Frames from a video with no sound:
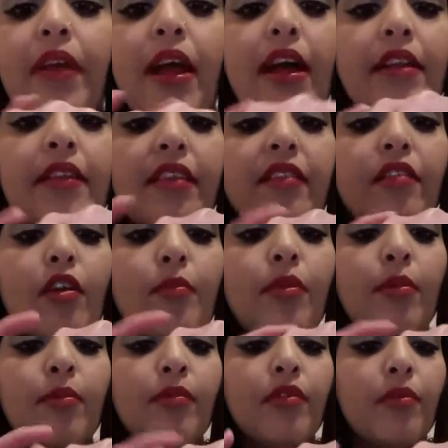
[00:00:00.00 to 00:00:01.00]
And there's no
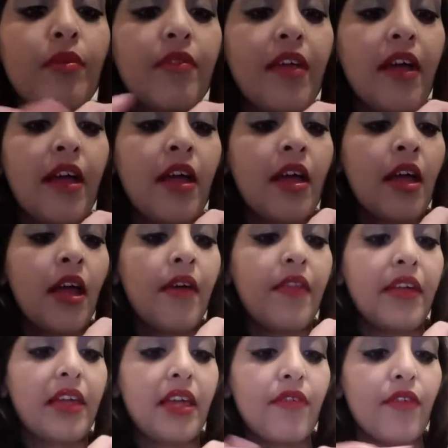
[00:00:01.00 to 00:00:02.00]
problems with it.
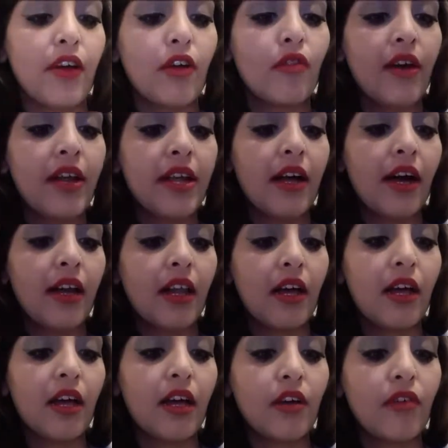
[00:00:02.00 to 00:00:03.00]
They give a great
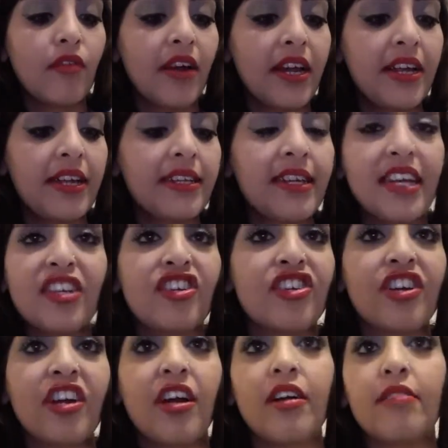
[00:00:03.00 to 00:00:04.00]
colour, a great
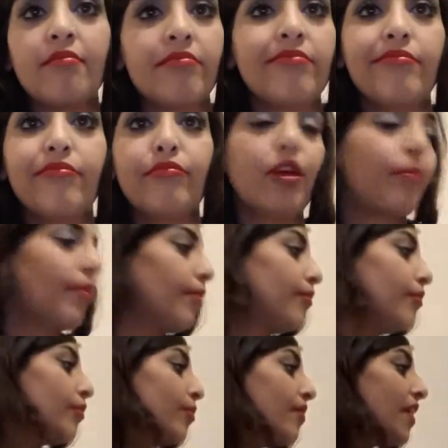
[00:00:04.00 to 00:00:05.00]
texture, no
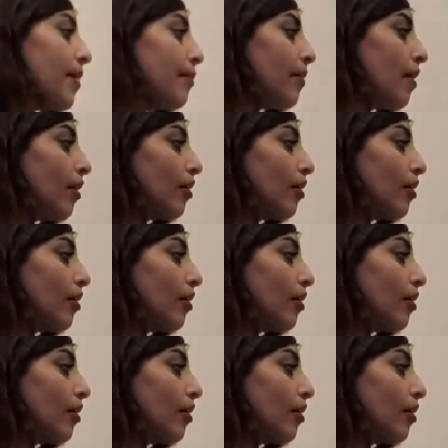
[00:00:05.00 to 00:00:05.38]
problems with them.